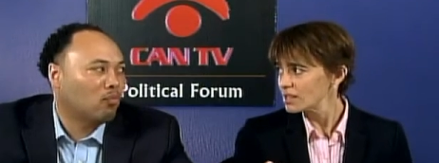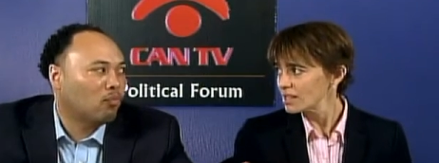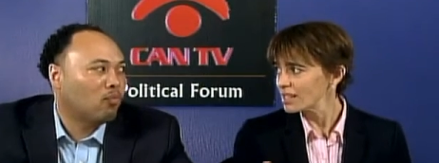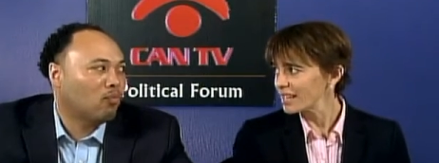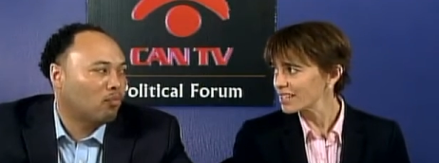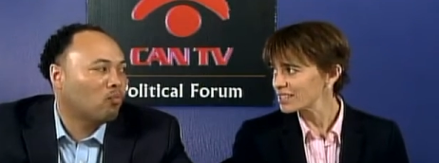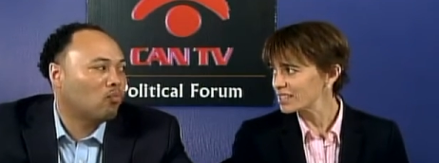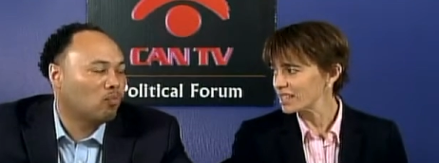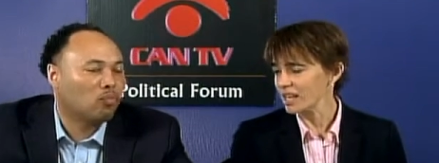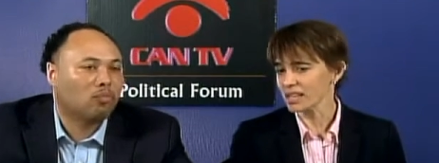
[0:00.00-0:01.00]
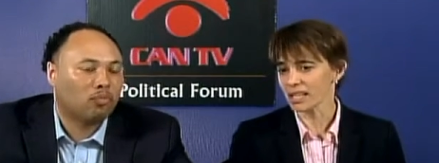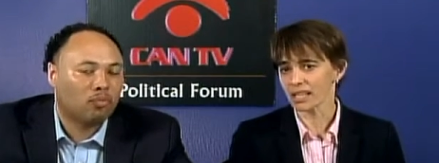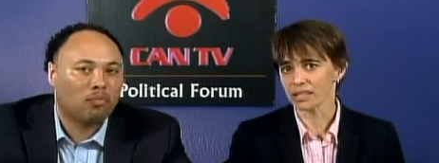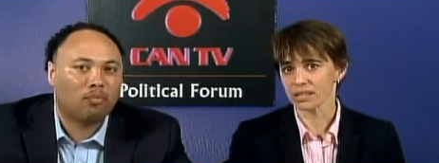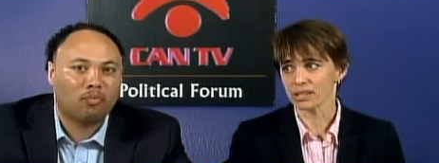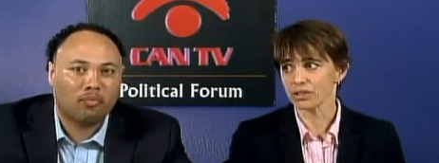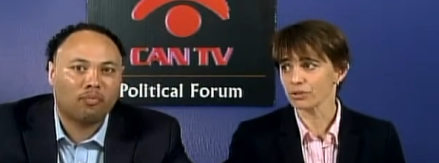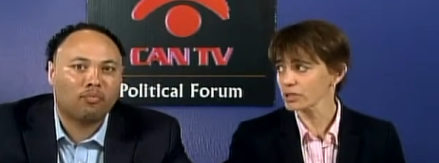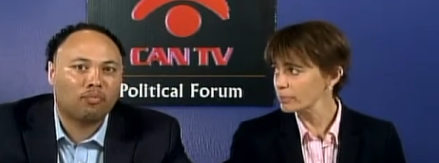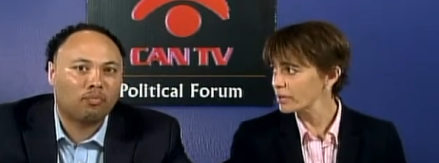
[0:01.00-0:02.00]
Speaker 1: election, I think it's it's
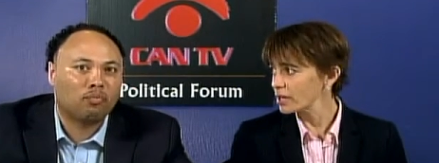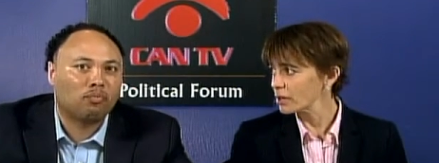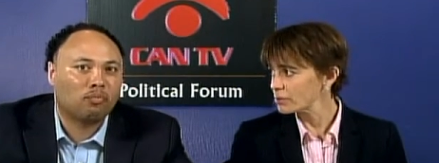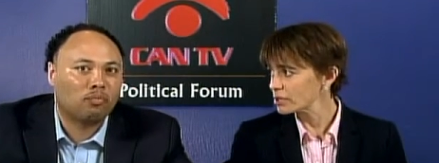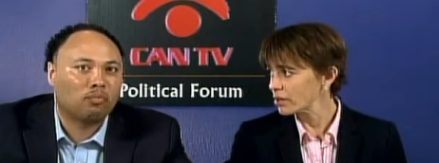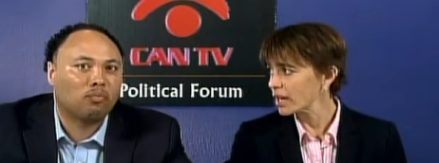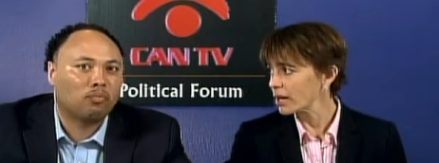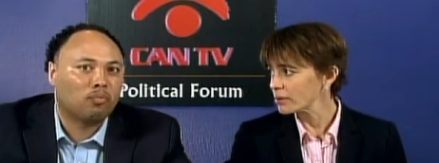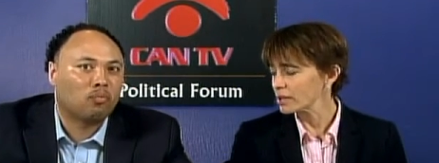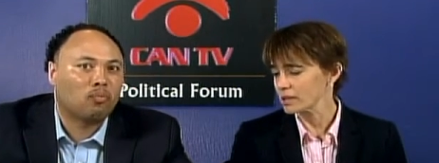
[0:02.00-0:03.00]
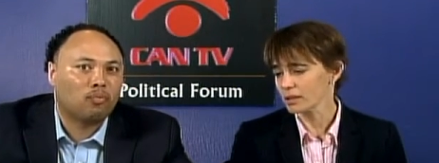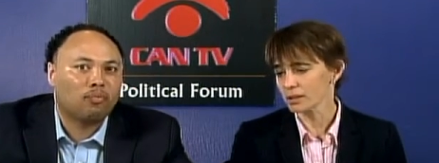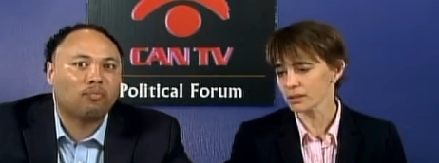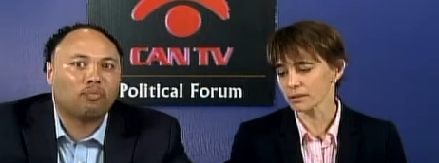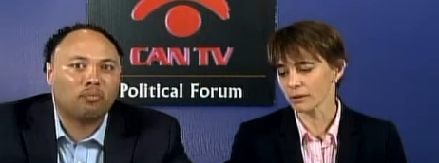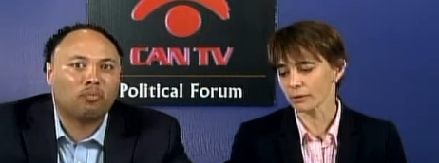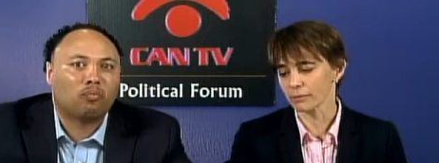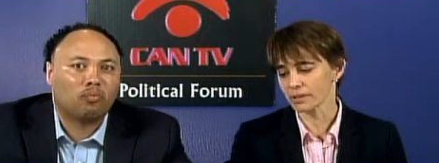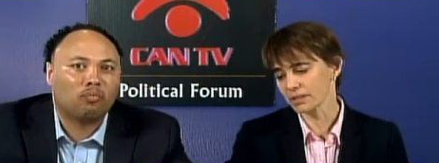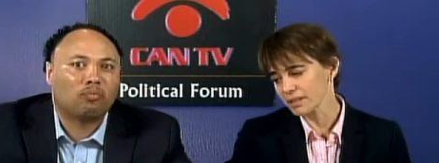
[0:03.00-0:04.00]
usually pretty low turnout. So,
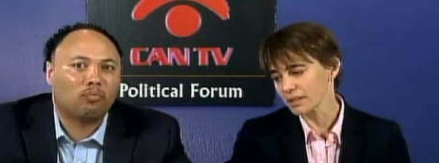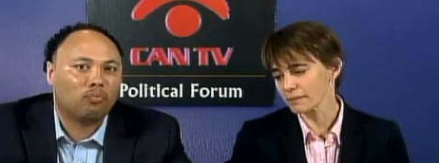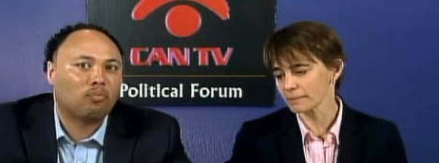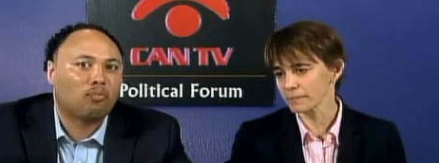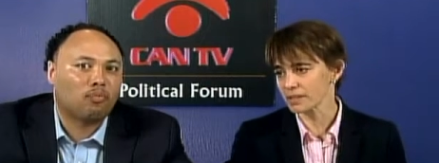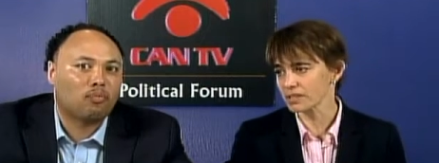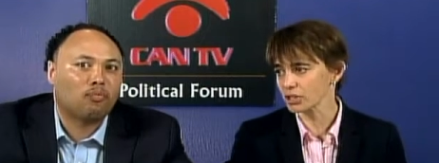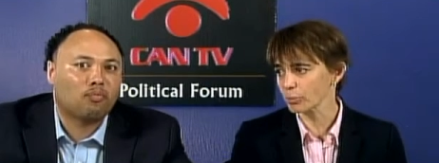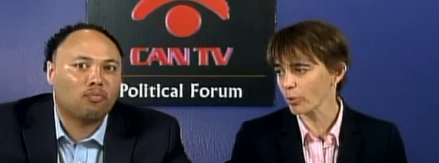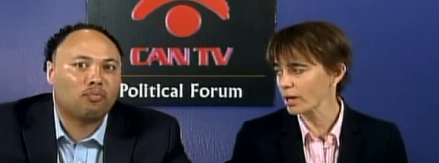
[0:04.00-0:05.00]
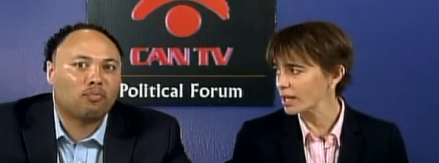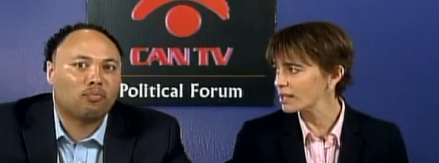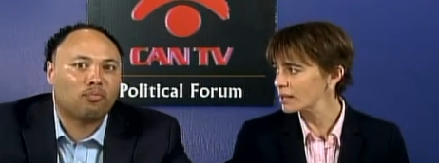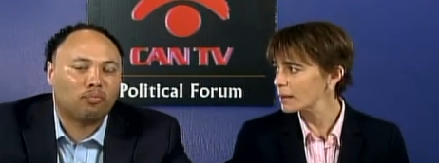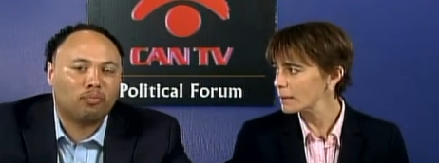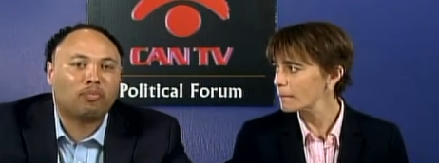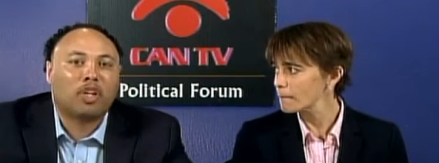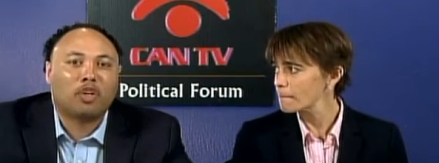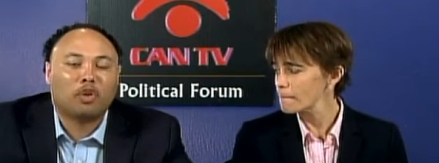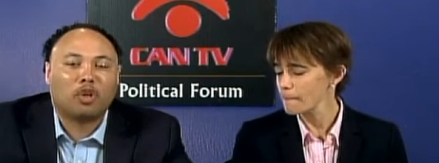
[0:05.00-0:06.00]
which is you know, it's disappointing.
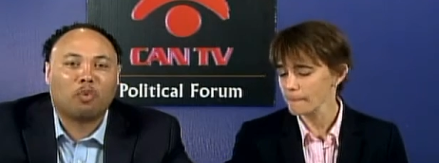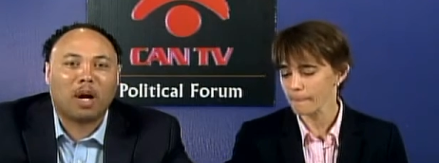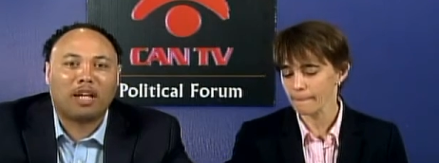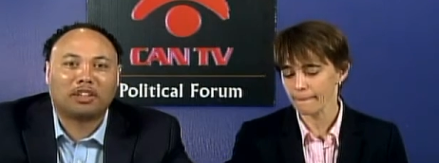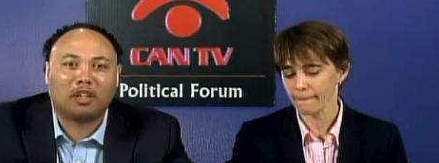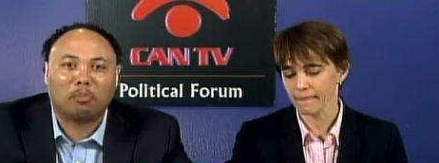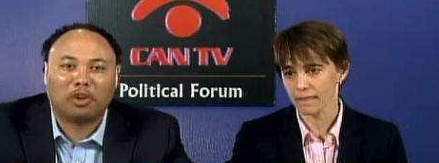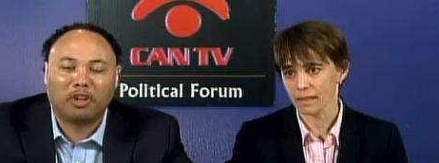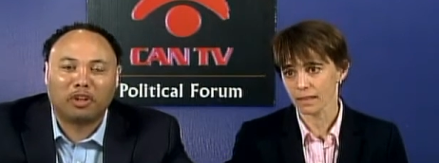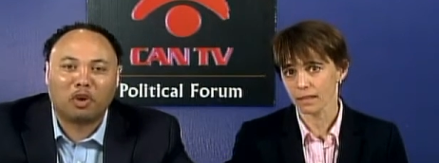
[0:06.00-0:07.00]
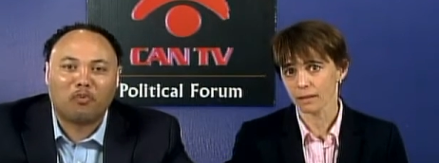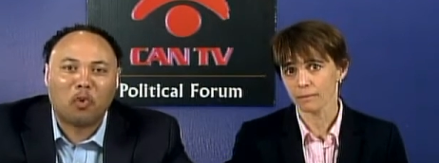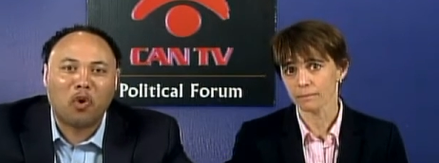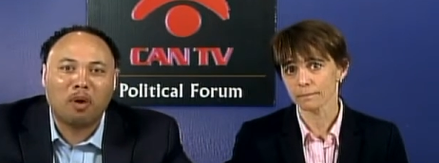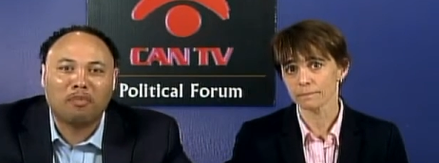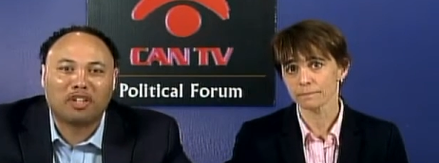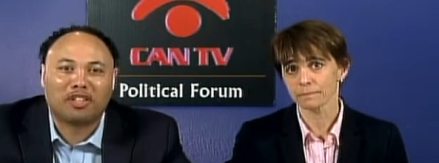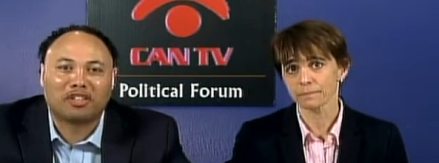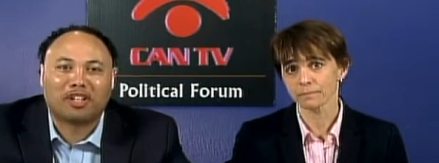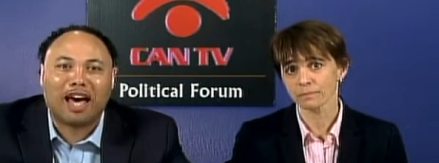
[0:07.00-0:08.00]
Speaker 2: You're watching Political Forum. This
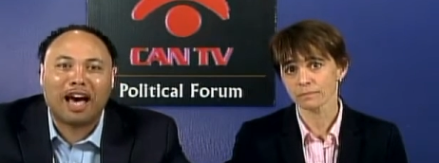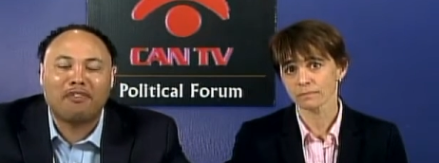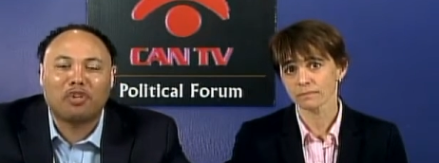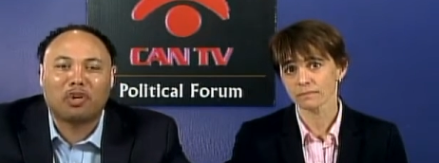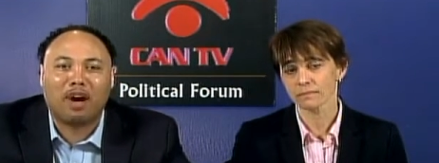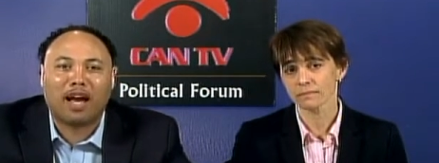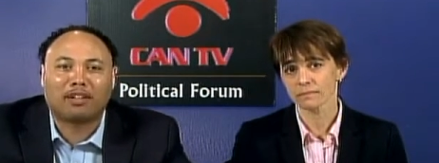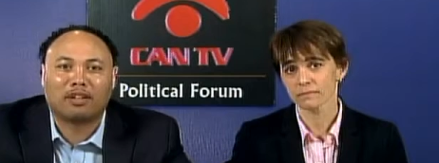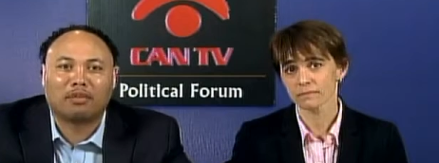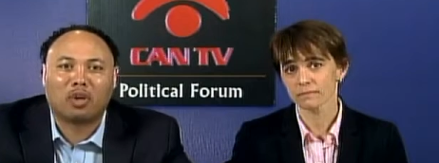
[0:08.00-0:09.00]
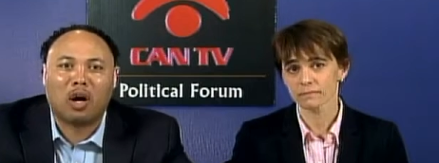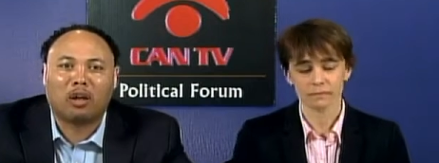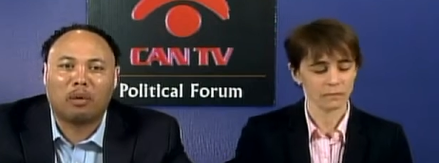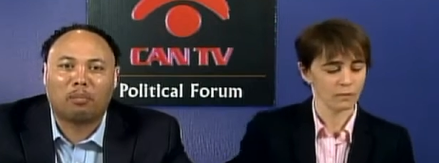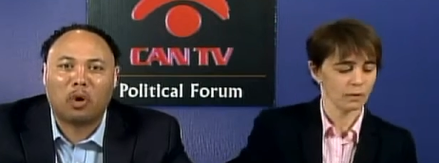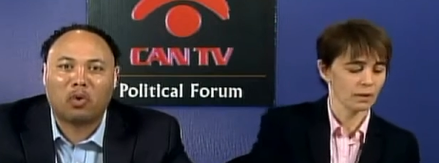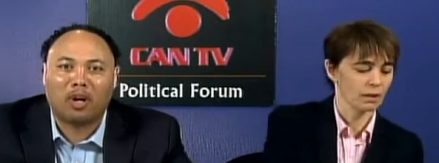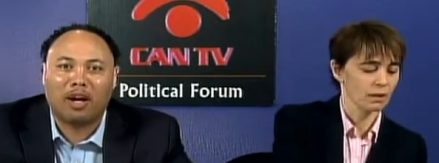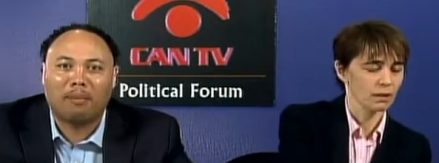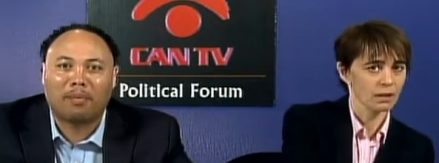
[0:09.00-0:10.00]
is a live interactive call in
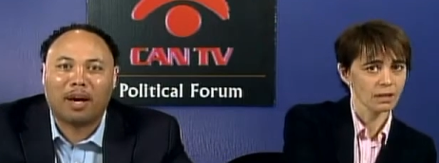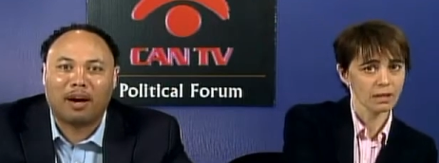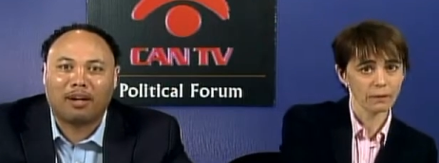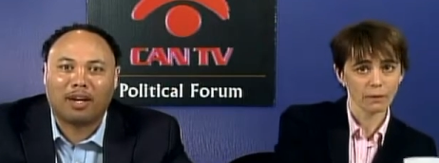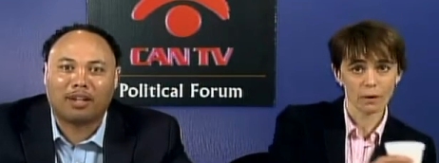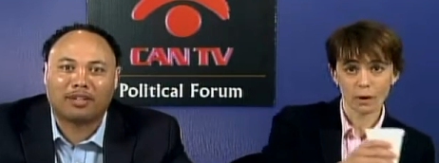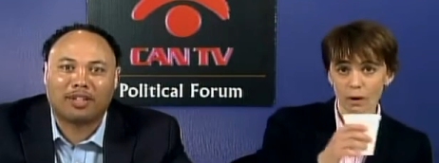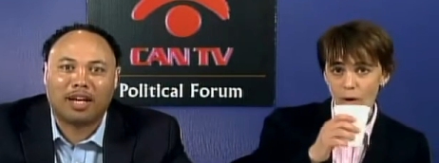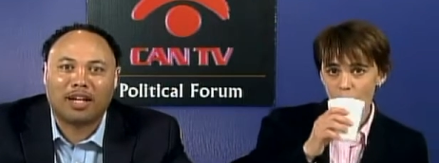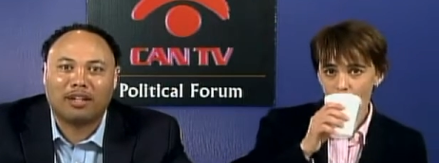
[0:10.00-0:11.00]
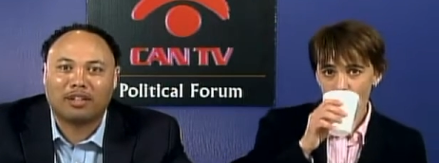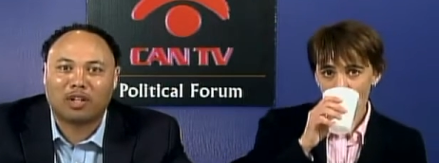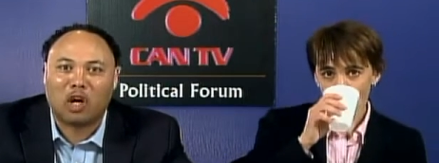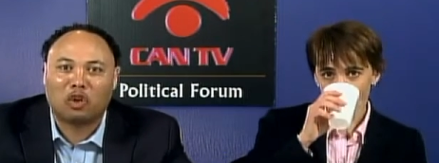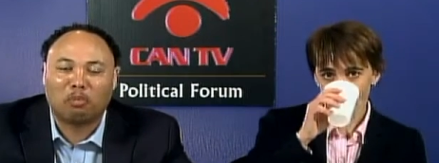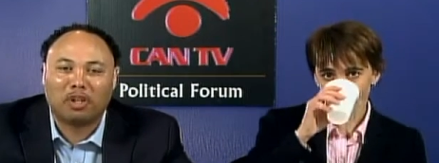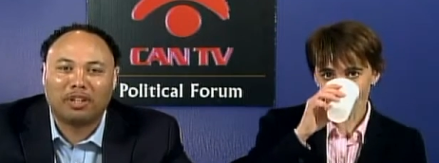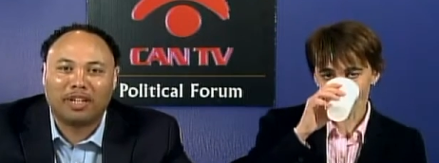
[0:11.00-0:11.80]
program. Our guest tonight is Alderman